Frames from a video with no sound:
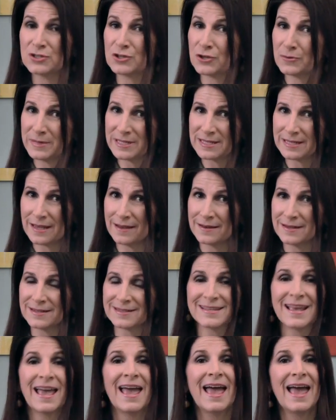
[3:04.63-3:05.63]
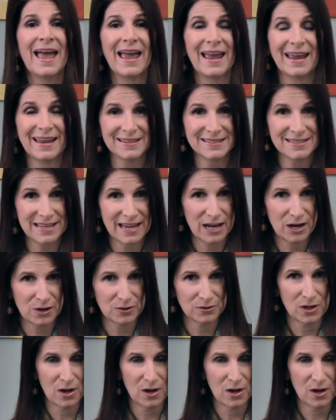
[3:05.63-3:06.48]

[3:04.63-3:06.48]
dermatitis, and hair